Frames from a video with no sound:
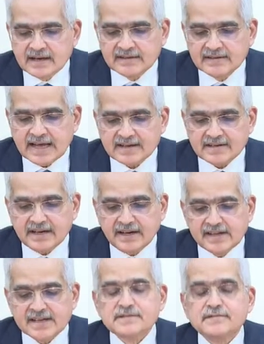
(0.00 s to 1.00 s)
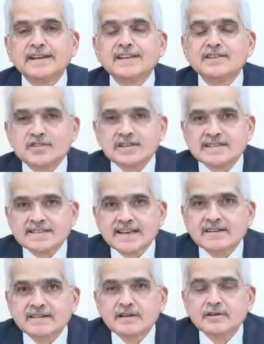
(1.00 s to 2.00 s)
that India's financial
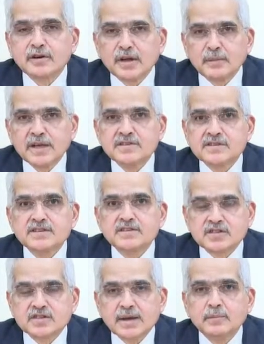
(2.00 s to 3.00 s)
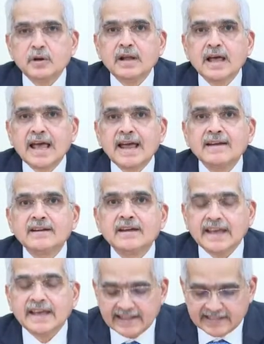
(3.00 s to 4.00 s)
sector remains stable and
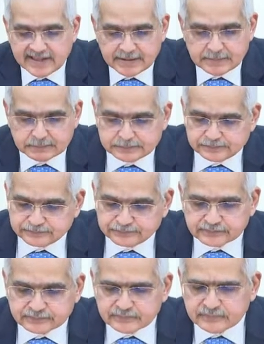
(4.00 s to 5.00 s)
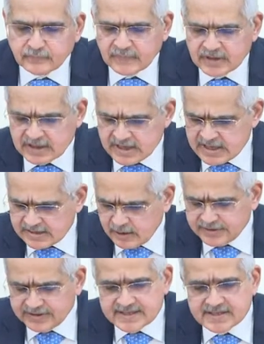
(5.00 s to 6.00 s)
healthy. Now,
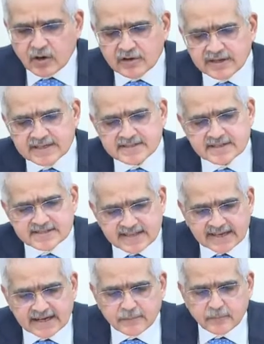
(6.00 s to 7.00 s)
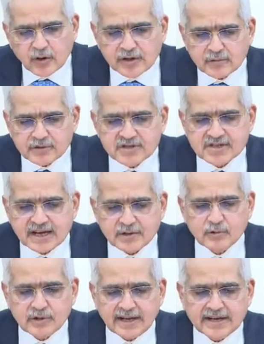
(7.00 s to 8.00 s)
in this context, the second point which I
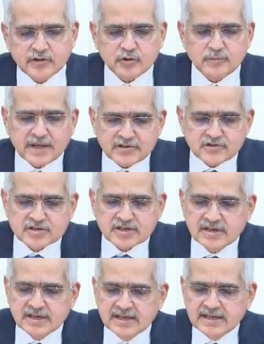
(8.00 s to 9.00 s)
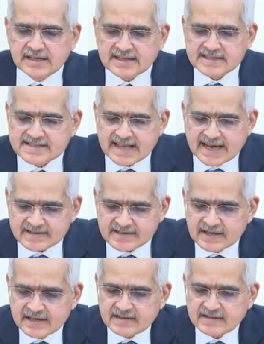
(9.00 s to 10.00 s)
would like to mention is that
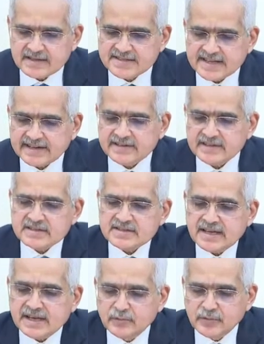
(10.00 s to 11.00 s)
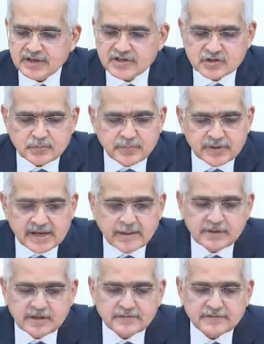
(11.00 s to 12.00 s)
the sectors in which
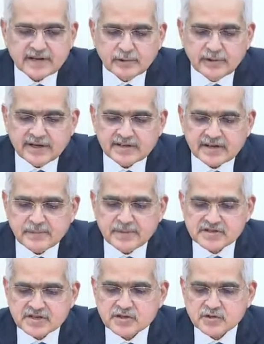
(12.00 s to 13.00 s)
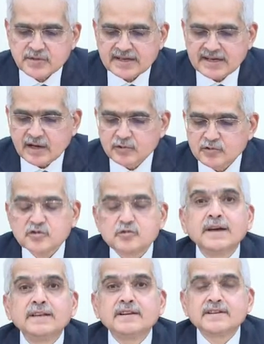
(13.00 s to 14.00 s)
preemptive regulatory measures were announced
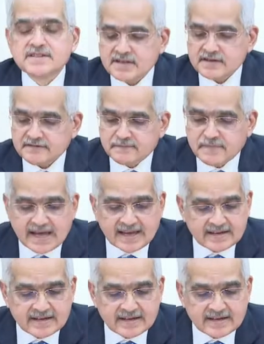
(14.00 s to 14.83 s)
by the Reserve Bank